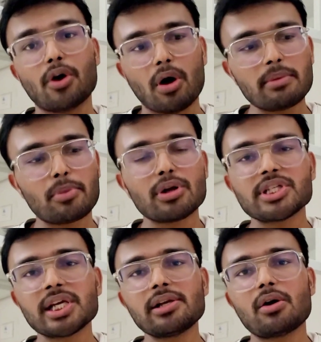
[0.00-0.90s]
your
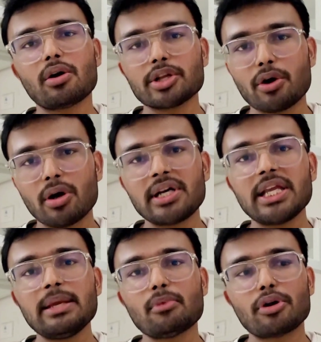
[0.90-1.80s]
project or your
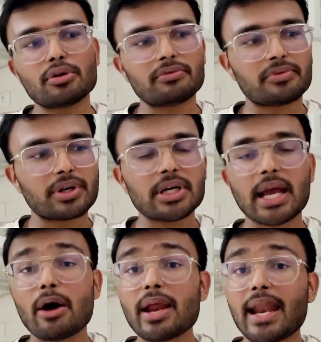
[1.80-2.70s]
team or your work
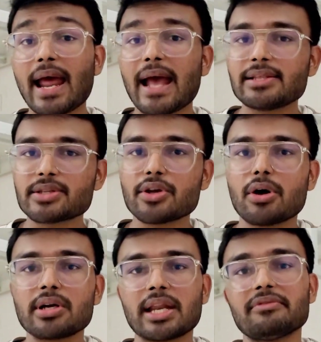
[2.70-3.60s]
or enhanced
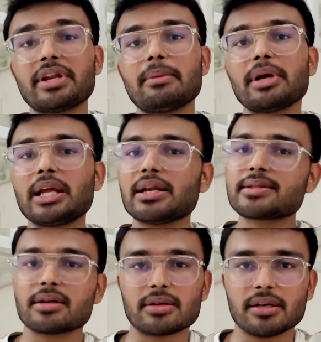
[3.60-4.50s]
your deliverable in a
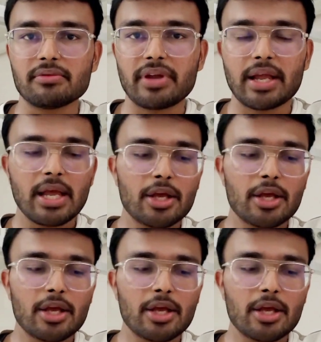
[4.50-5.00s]
certain way.